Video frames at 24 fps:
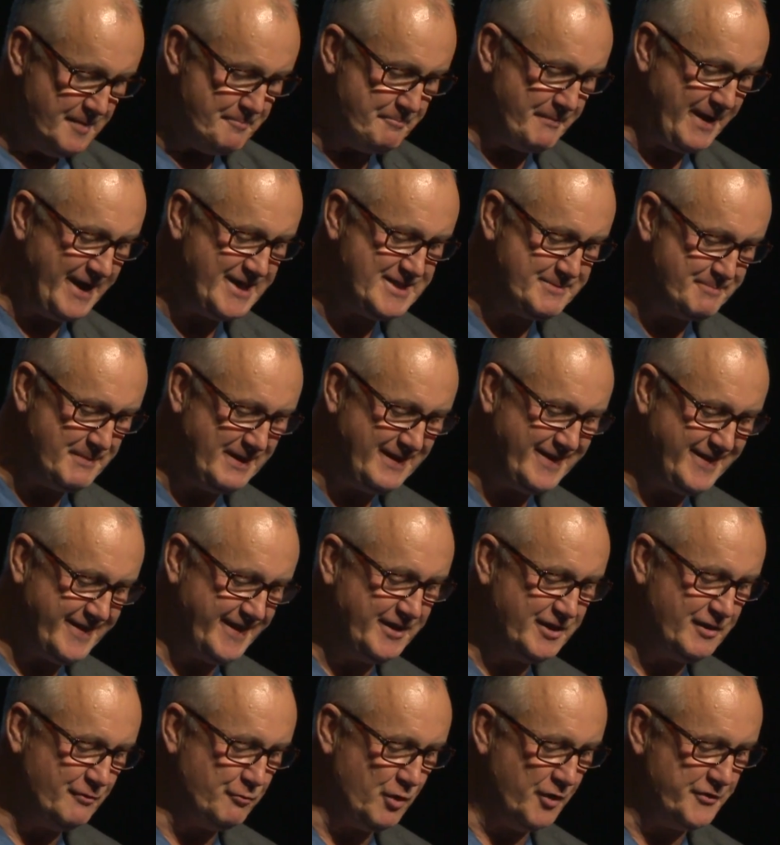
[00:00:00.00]
makes me
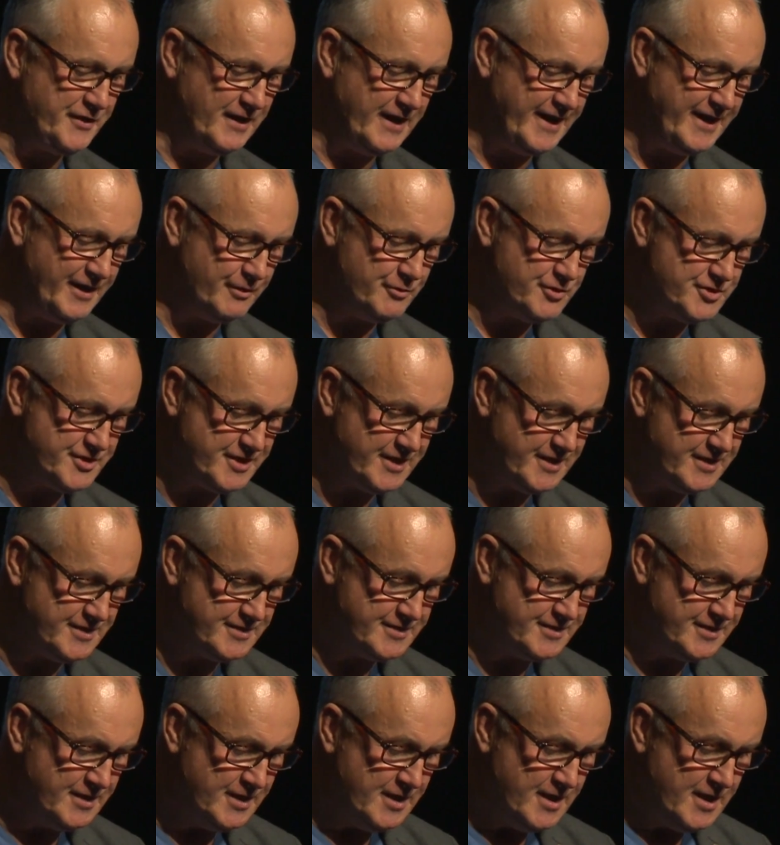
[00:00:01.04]
think of what the language
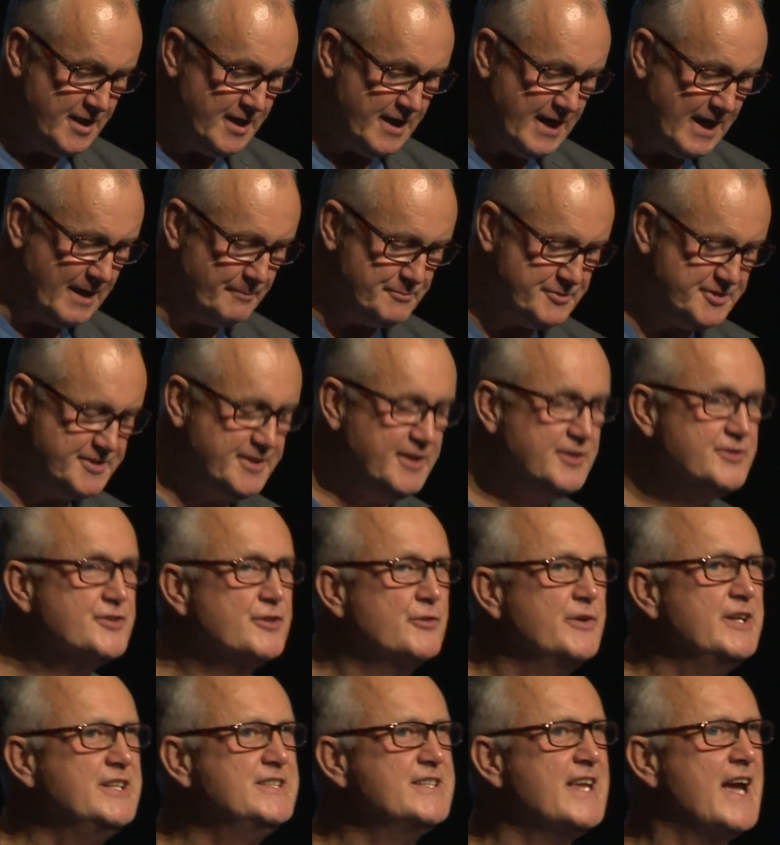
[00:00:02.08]
is.
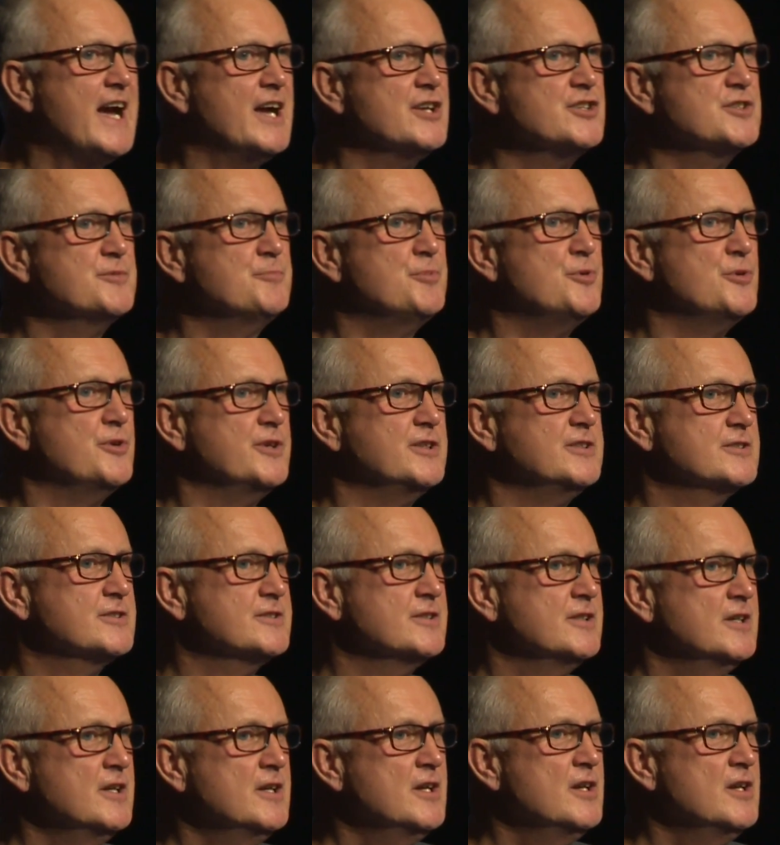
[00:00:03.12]
Sensory touch points,